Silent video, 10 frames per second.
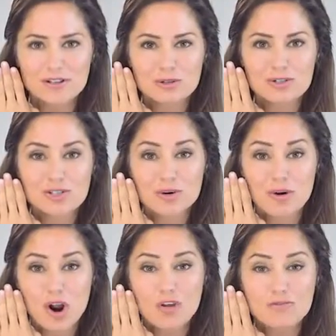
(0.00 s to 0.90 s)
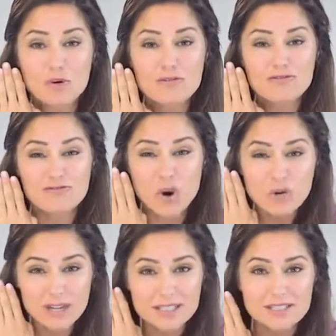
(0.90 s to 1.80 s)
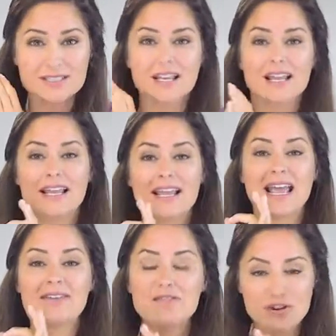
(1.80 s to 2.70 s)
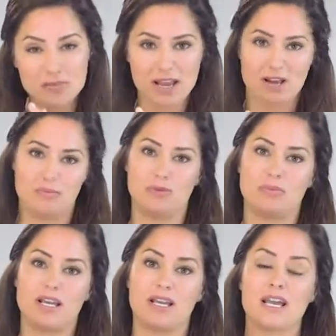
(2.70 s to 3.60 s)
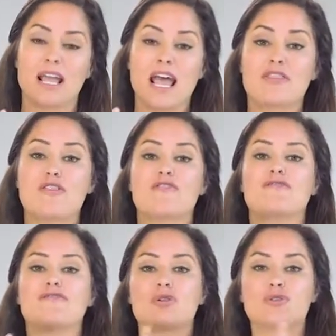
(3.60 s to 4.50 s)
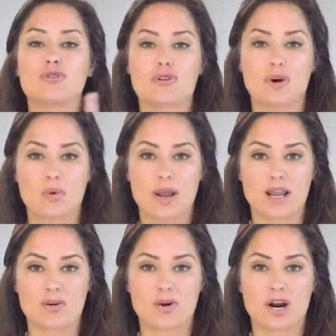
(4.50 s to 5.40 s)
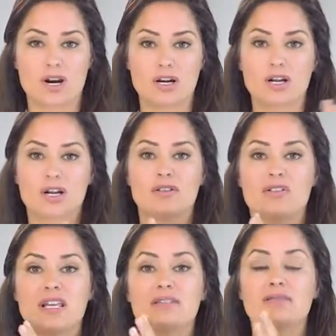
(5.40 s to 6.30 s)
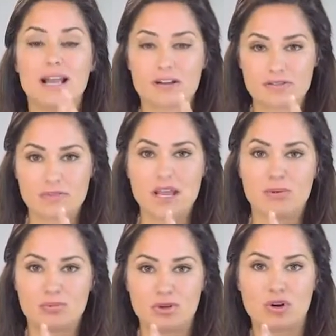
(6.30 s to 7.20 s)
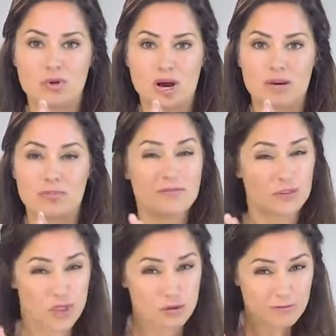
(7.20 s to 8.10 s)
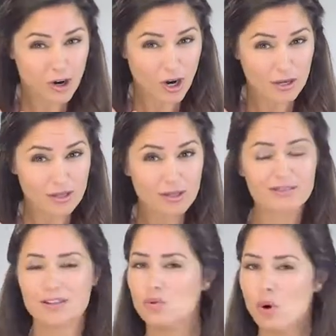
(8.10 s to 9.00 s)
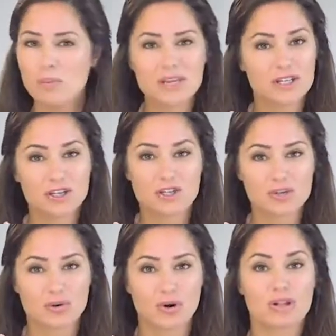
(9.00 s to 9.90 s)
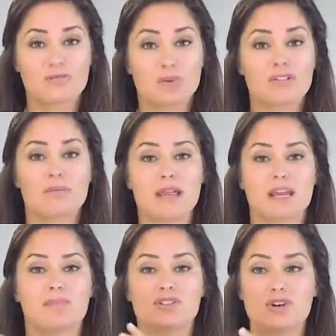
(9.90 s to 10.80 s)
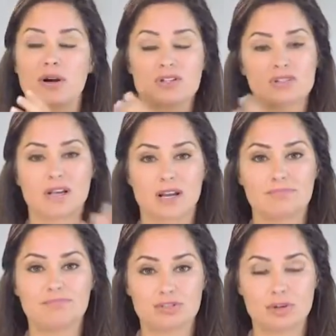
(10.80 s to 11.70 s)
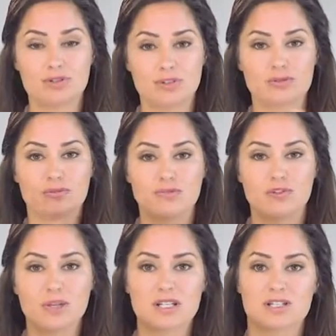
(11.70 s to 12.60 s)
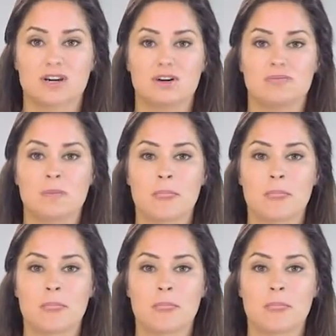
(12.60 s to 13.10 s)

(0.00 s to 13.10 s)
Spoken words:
The closer you are, the more focused and heavier makeup will be, and the further away you are, the lighter the makeup will go on. But if you're too far, then you won't be in control of where the makeup is going, just like I showed you a few minutes ago.